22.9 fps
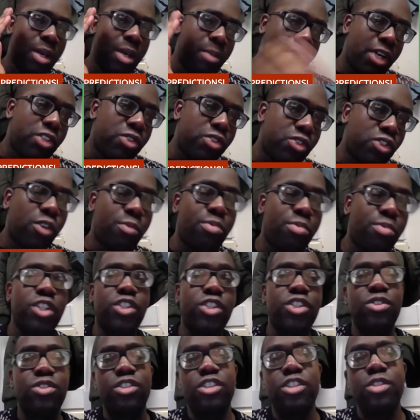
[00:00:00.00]
My score
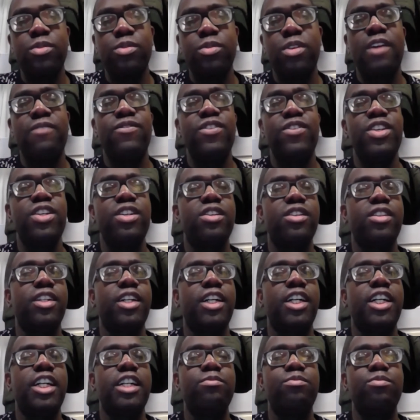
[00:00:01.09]
prediction, though, I think
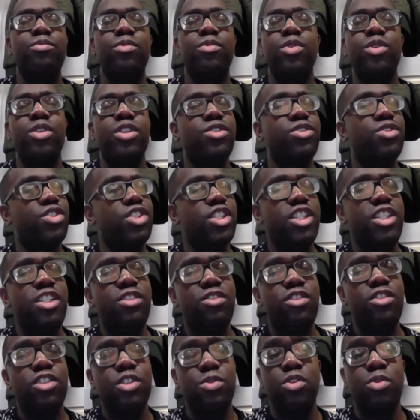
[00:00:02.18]
we'll concede
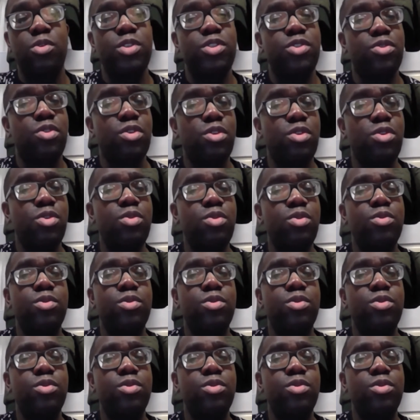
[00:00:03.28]
because we always do.